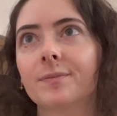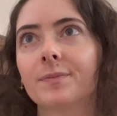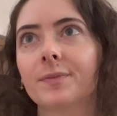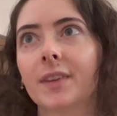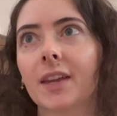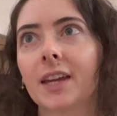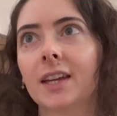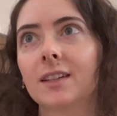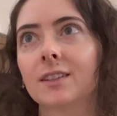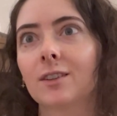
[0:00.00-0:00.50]

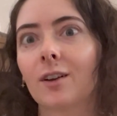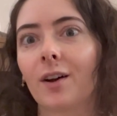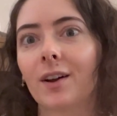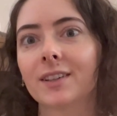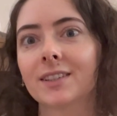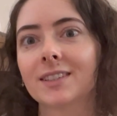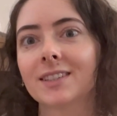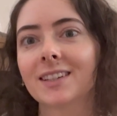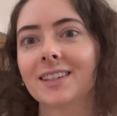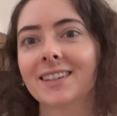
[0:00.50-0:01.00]

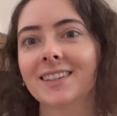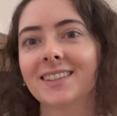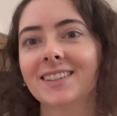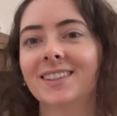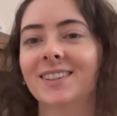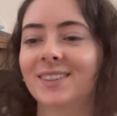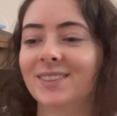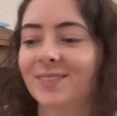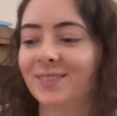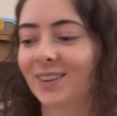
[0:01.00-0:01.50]
exhausted
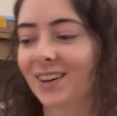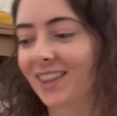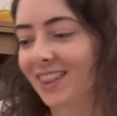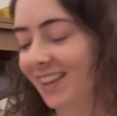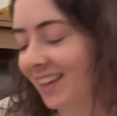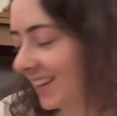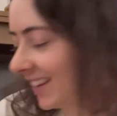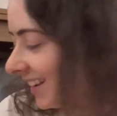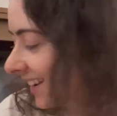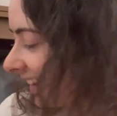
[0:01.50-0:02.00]
with
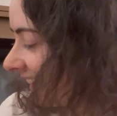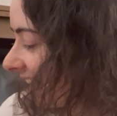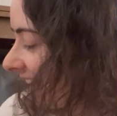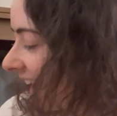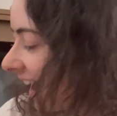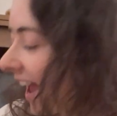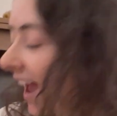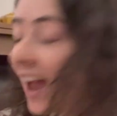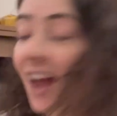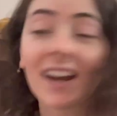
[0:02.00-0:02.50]
it.
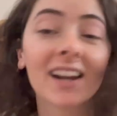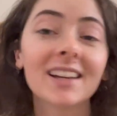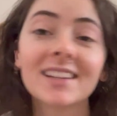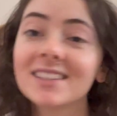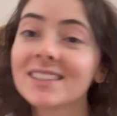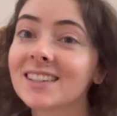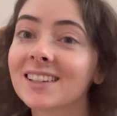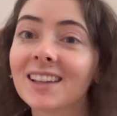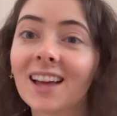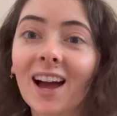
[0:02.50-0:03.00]
And I
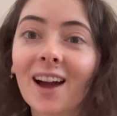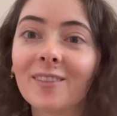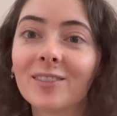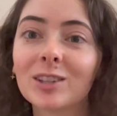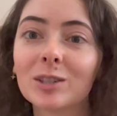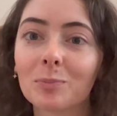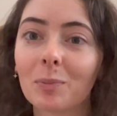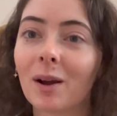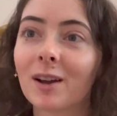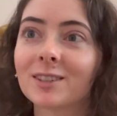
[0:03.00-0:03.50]
still have these
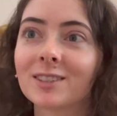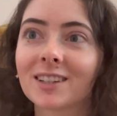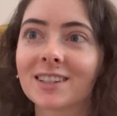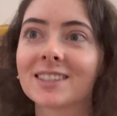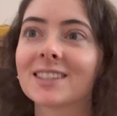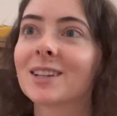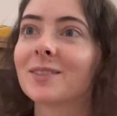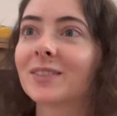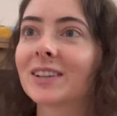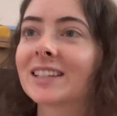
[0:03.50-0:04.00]
projects
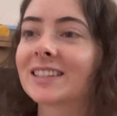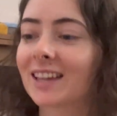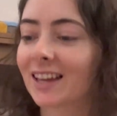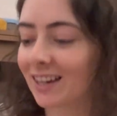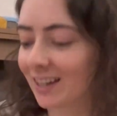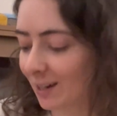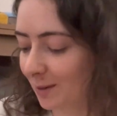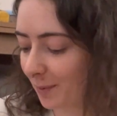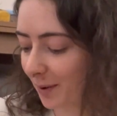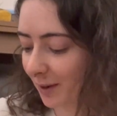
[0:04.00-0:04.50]
that I'm
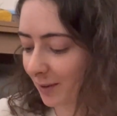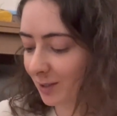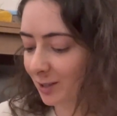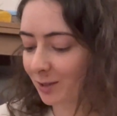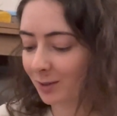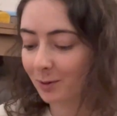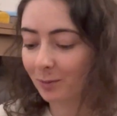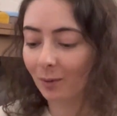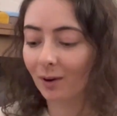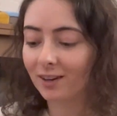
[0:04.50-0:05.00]
excited about, so
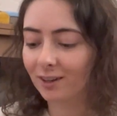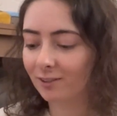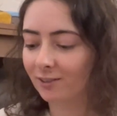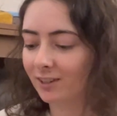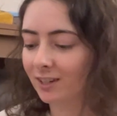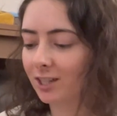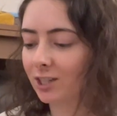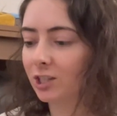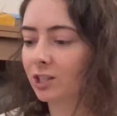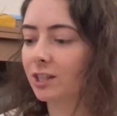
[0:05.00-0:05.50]
I want to
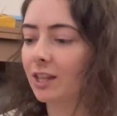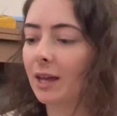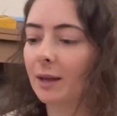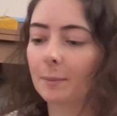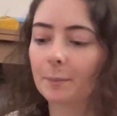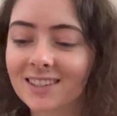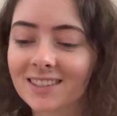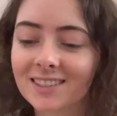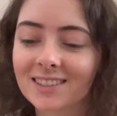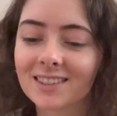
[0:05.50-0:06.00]
finish
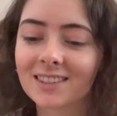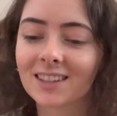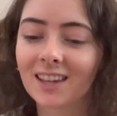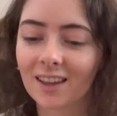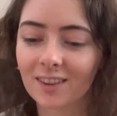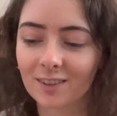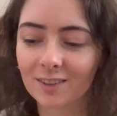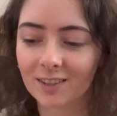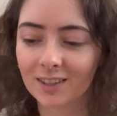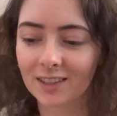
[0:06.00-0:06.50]
them. The
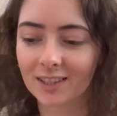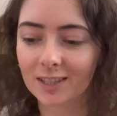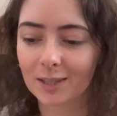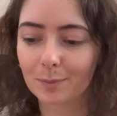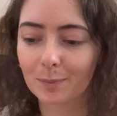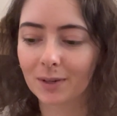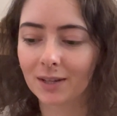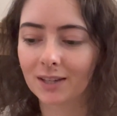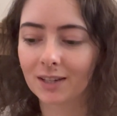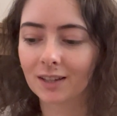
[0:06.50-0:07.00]
other thing that's
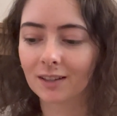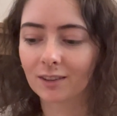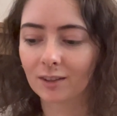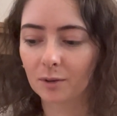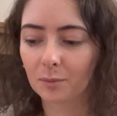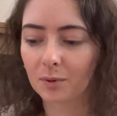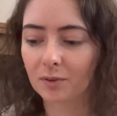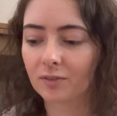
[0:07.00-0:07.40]
been a little bit